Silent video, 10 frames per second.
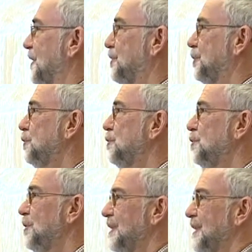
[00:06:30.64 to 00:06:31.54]
The
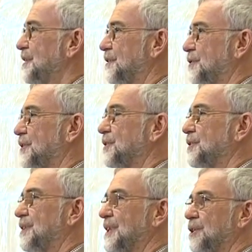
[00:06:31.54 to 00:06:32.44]
two
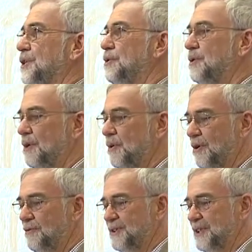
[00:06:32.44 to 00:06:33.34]
different QNO
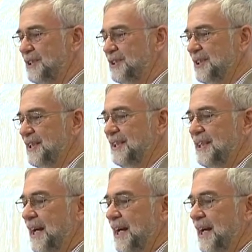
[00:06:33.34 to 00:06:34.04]
offices